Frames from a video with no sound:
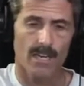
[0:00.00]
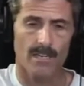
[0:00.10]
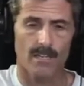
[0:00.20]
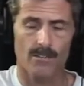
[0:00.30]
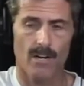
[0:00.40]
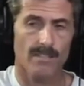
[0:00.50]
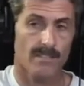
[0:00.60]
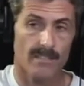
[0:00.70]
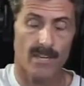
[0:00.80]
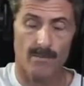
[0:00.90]
And on
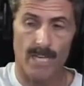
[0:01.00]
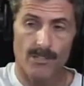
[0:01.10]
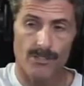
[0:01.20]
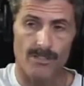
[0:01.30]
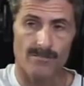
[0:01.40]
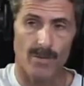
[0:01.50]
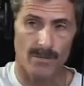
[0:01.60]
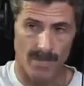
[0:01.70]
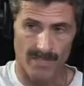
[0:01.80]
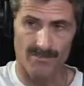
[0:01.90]
cross-examination
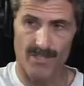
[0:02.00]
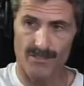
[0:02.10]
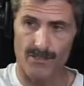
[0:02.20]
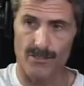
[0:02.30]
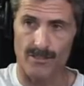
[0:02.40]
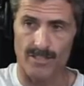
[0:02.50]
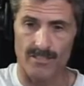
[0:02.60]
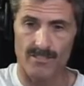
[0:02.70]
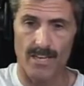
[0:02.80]
by my defense attorneys,